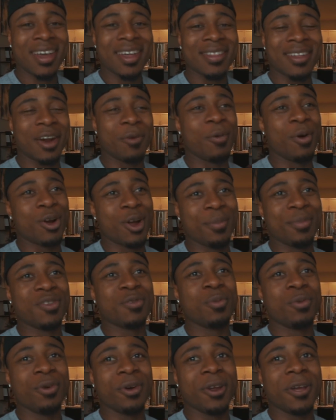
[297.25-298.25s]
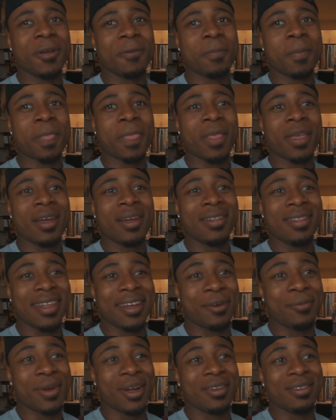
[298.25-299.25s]
Then I woke up this morning,
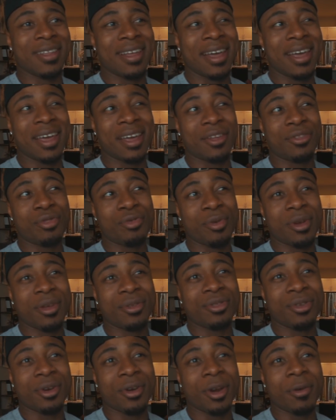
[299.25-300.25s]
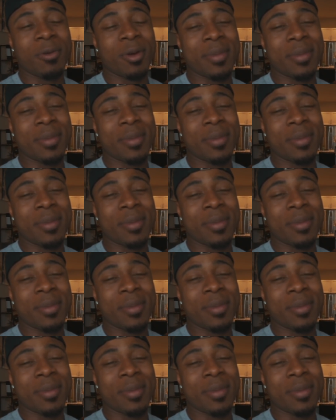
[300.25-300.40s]
like around like 3:30,